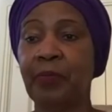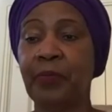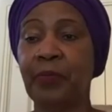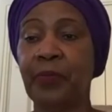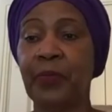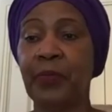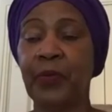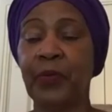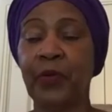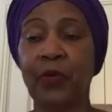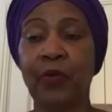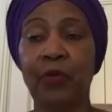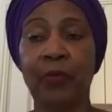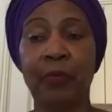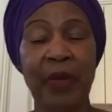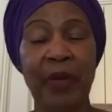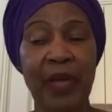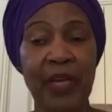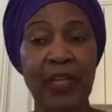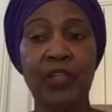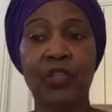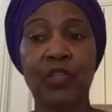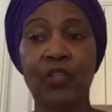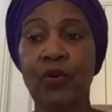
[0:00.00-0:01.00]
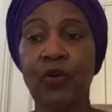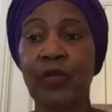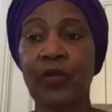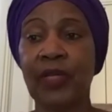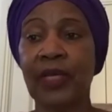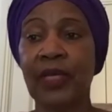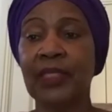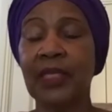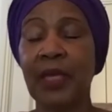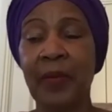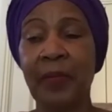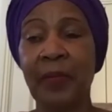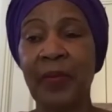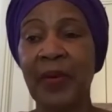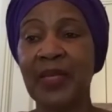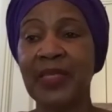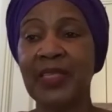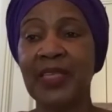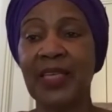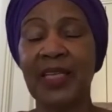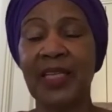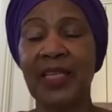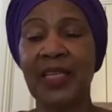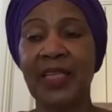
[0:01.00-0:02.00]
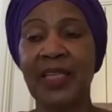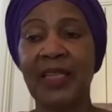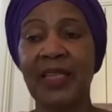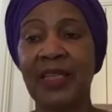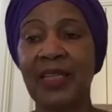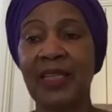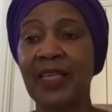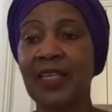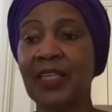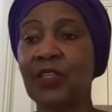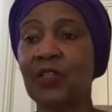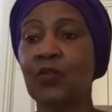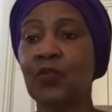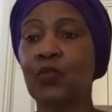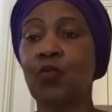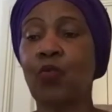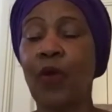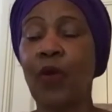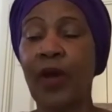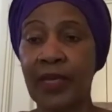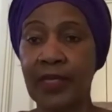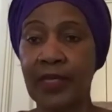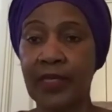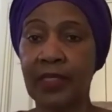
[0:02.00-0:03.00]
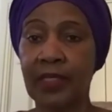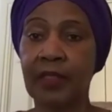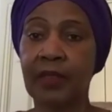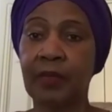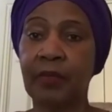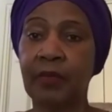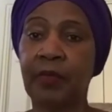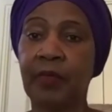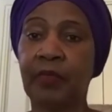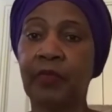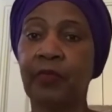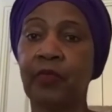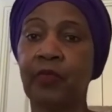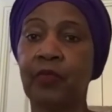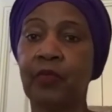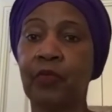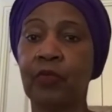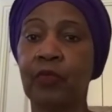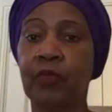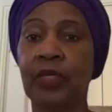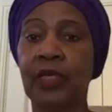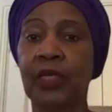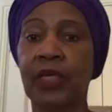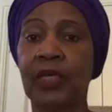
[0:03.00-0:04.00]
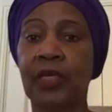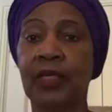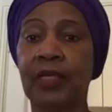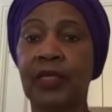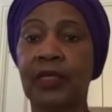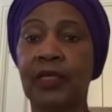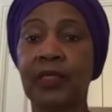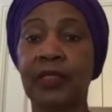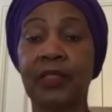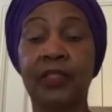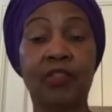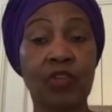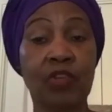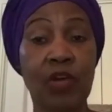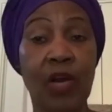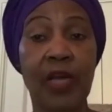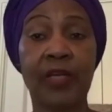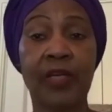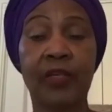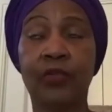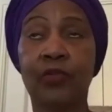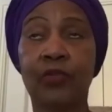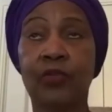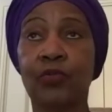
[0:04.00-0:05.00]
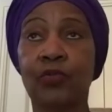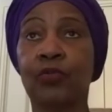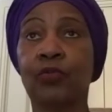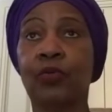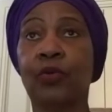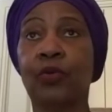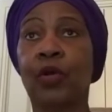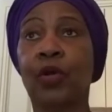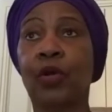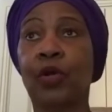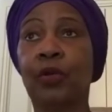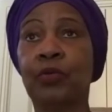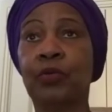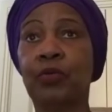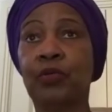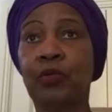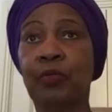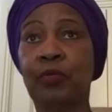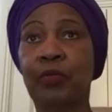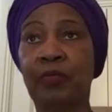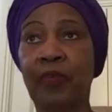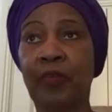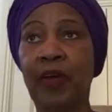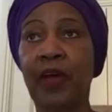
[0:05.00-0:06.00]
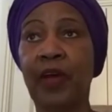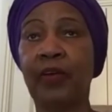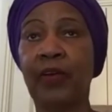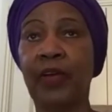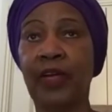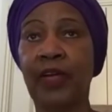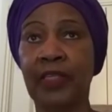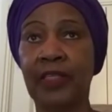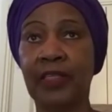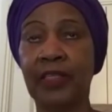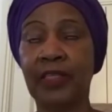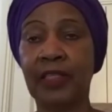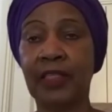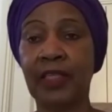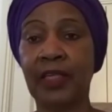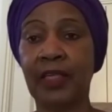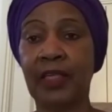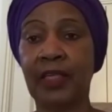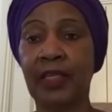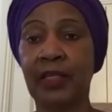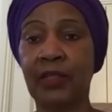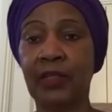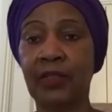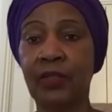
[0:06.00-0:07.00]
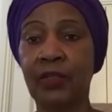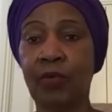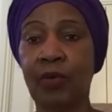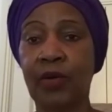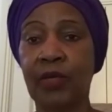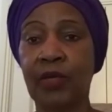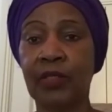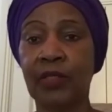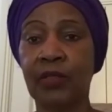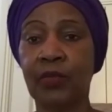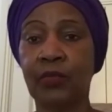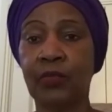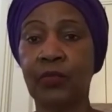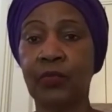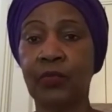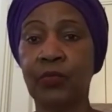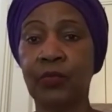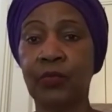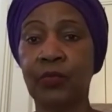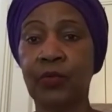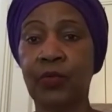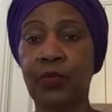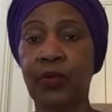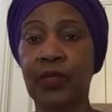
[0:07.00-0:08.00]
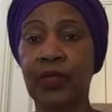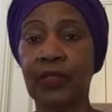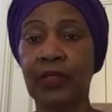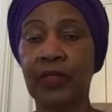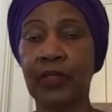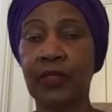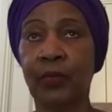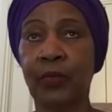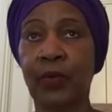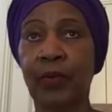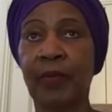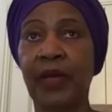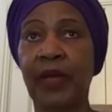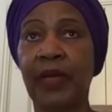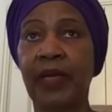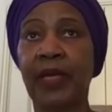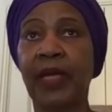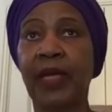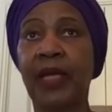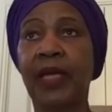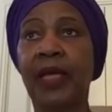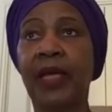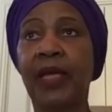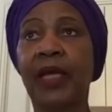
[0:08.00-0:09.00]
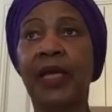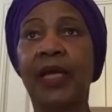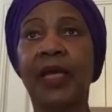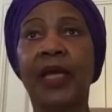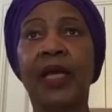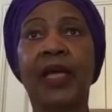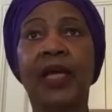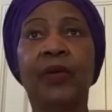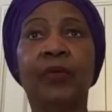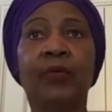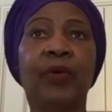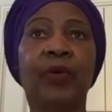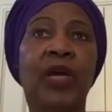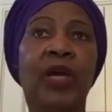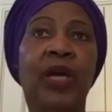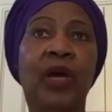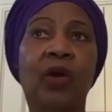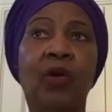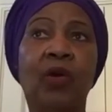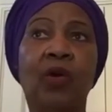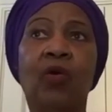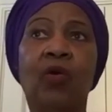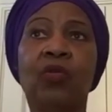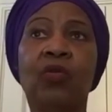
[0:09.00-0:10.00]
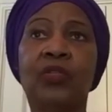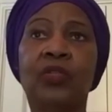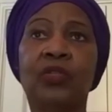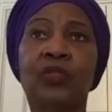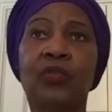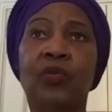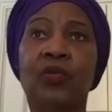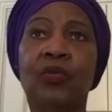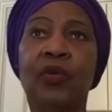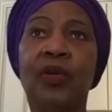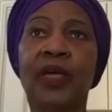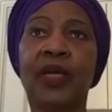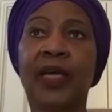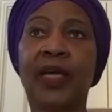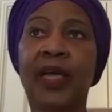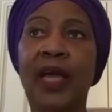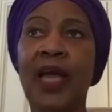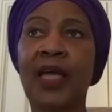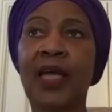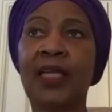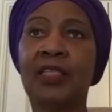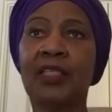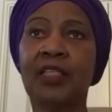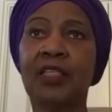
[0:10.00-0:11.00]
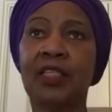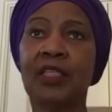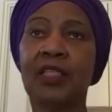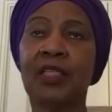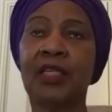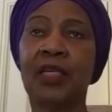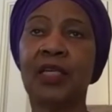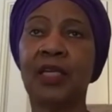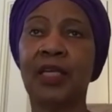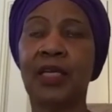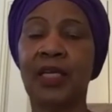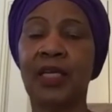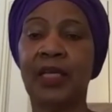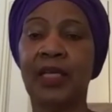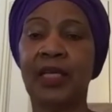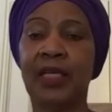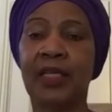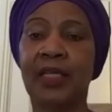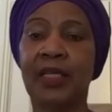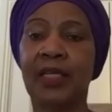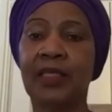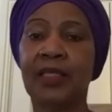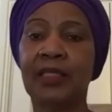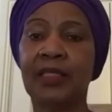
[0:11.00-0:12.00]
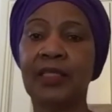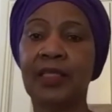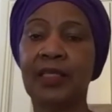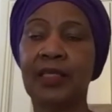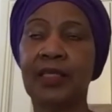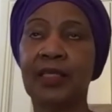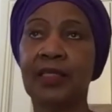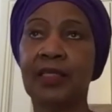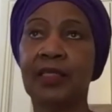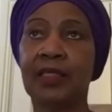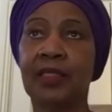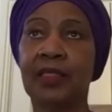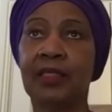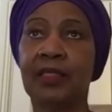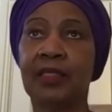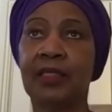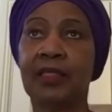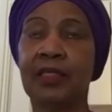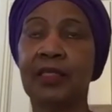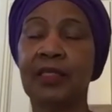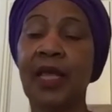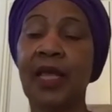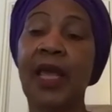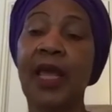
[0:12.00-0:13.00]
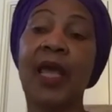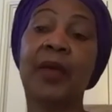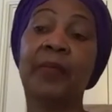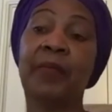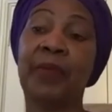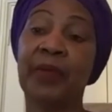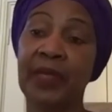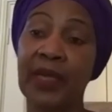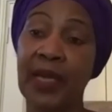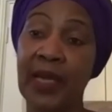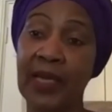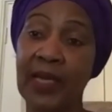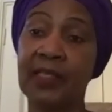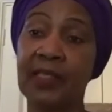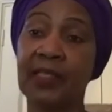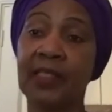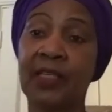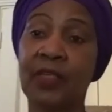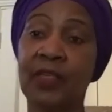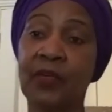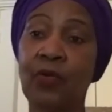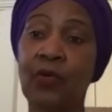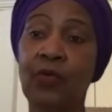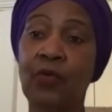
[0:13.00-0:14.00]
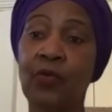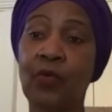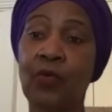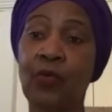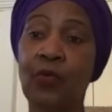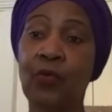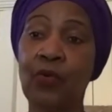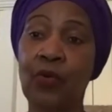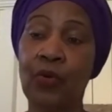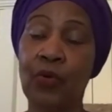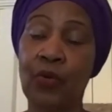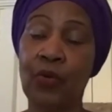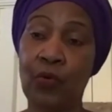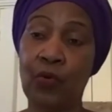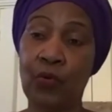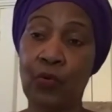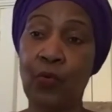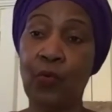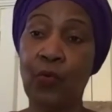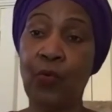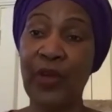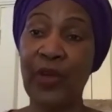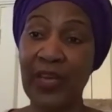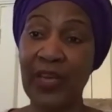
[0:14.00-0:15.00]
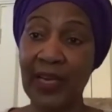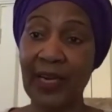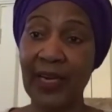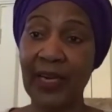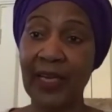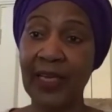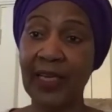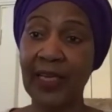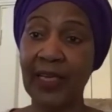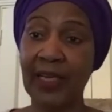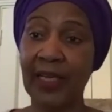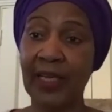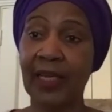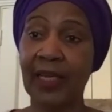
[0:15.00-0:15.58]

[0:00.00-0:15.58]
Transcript: You know, make sure that a person thinks twice before uh, trying to to be violent uh, towards towards women. And we are also a country that is urbanizing quickly.